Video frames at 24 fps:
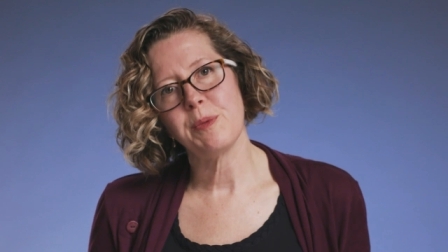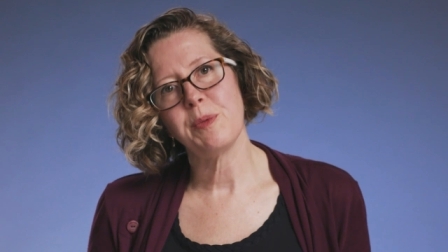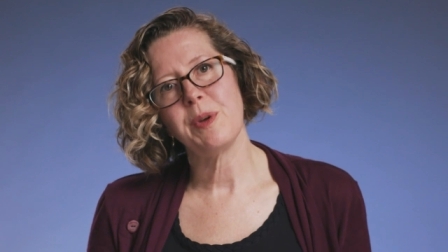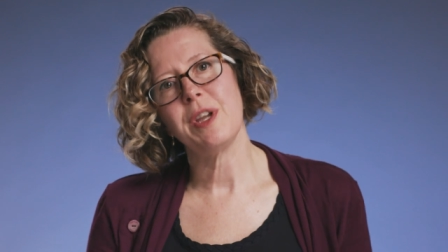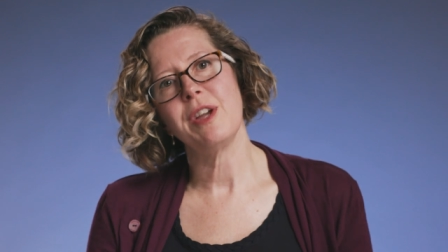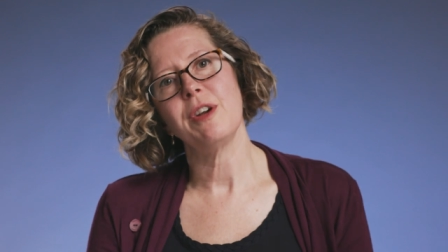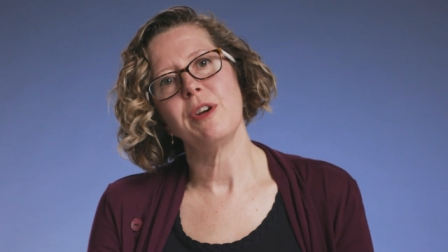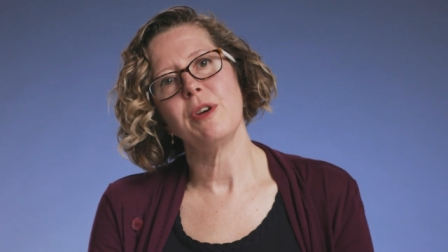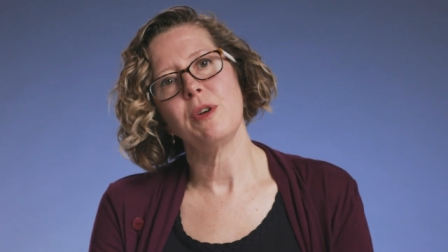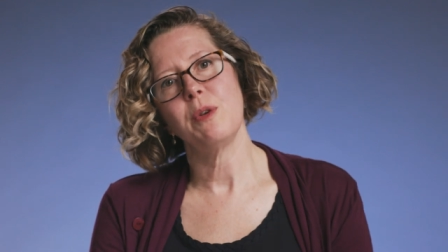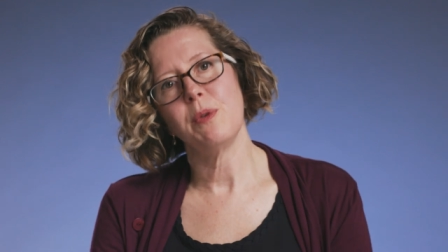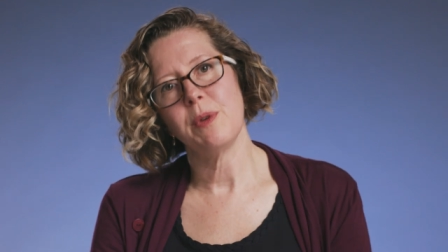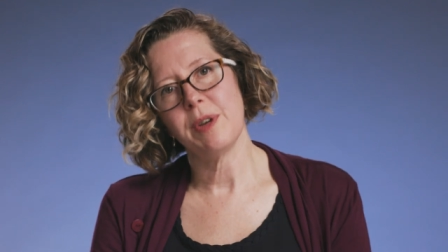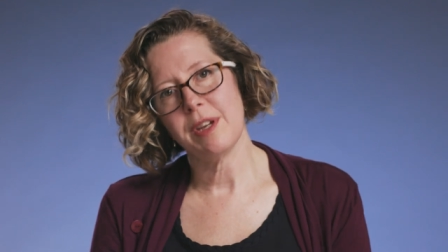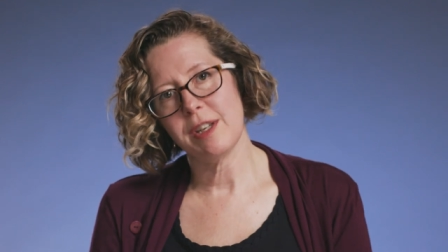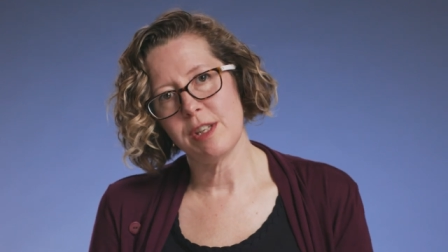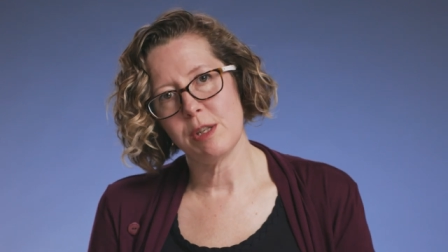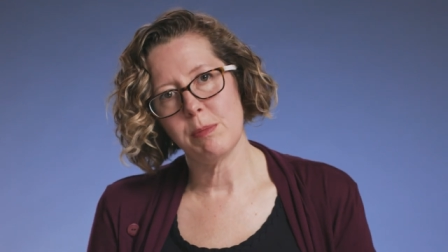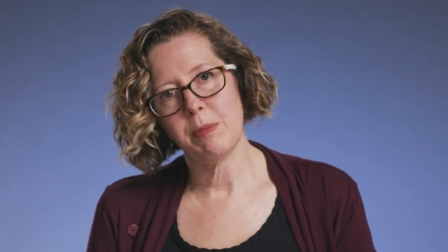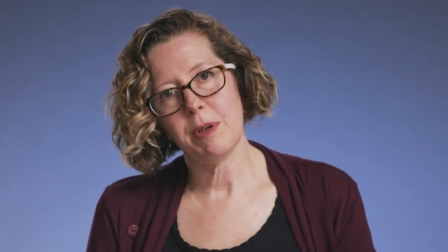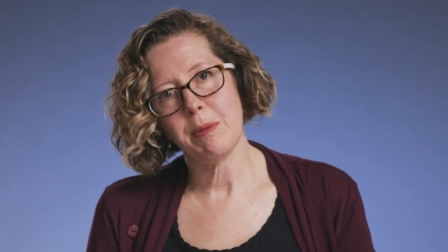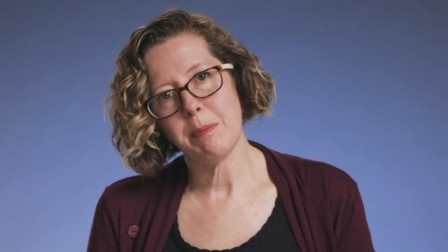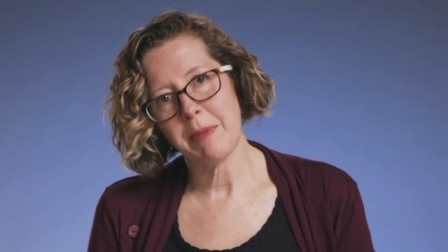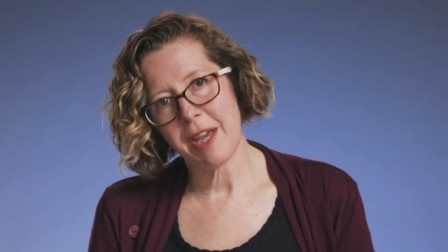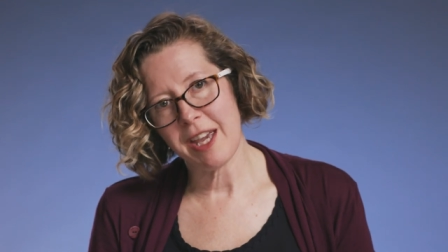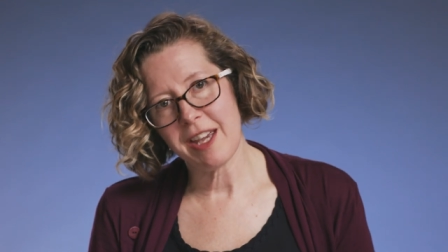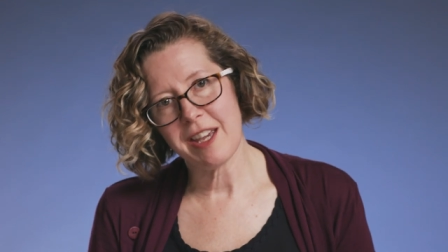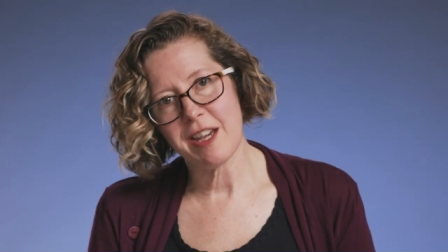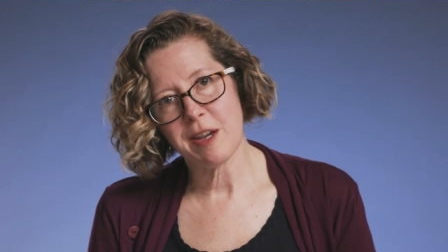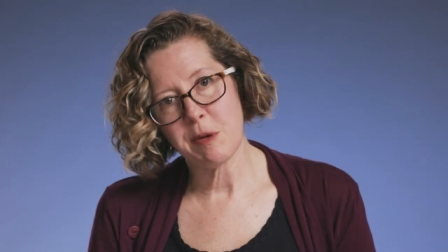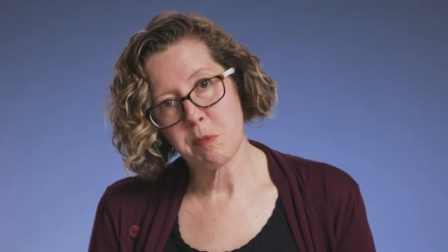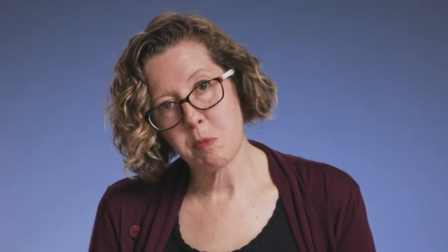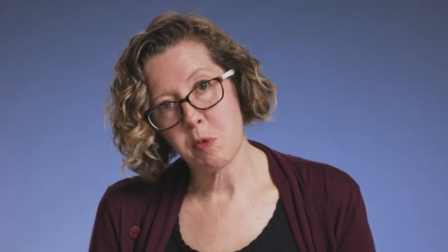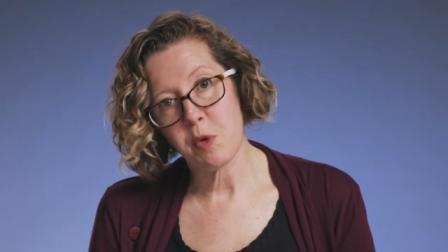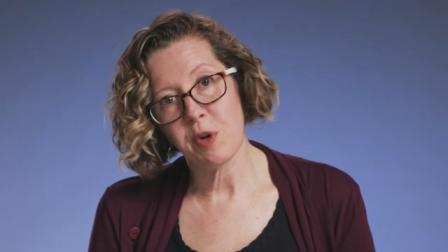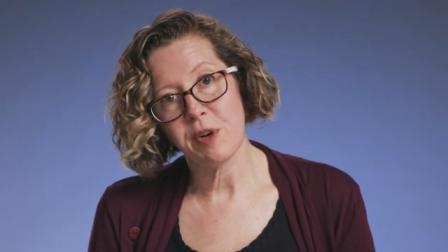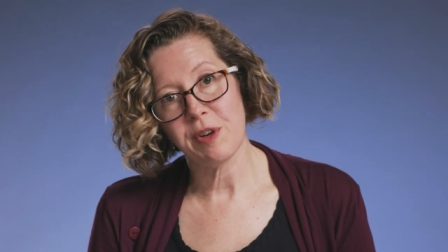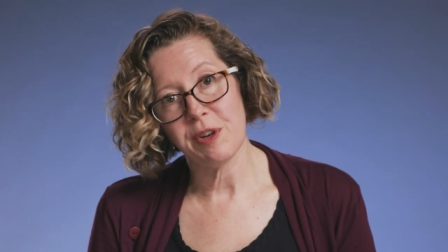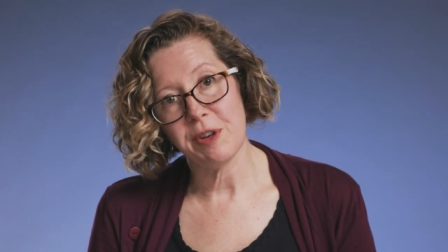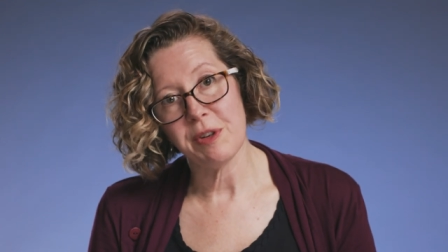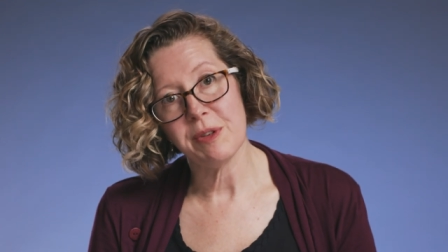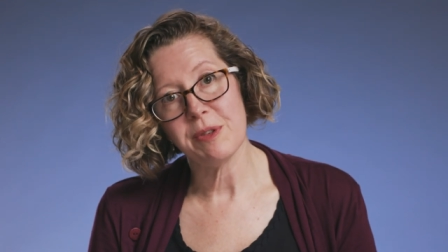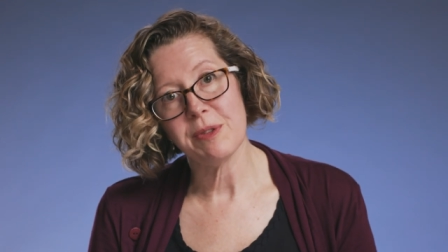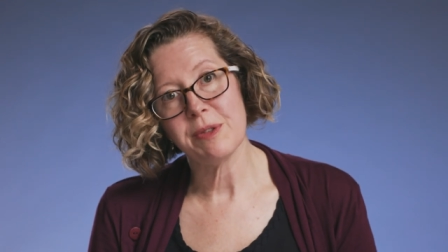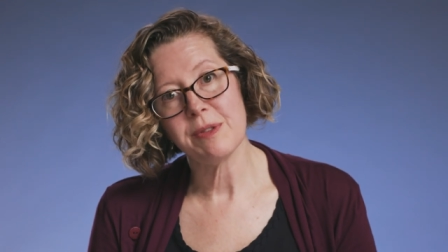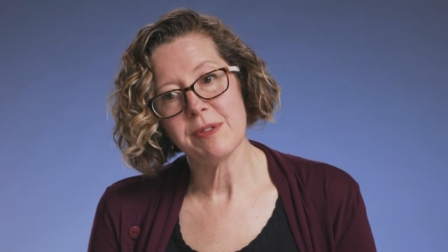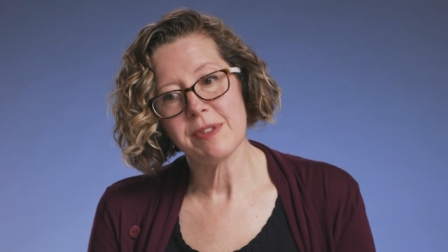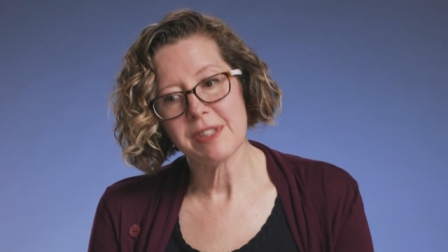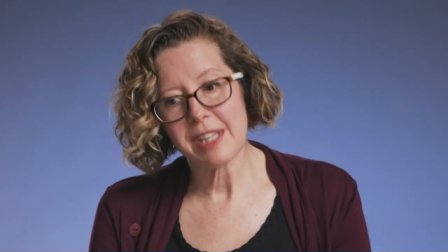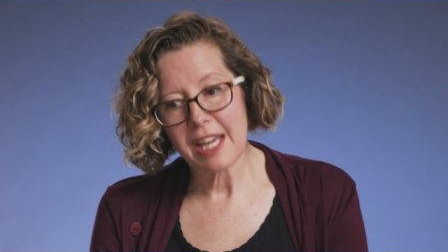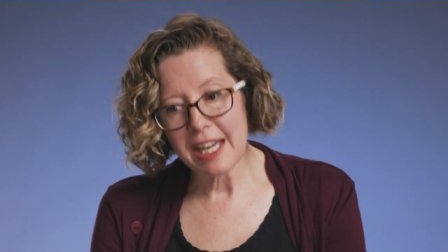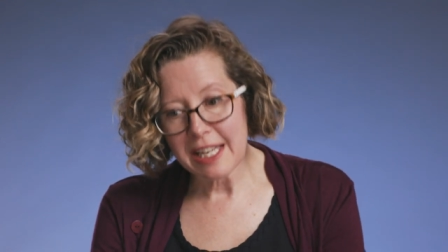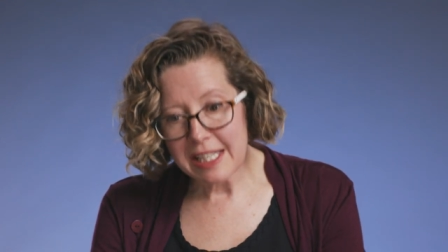we are going to be making more news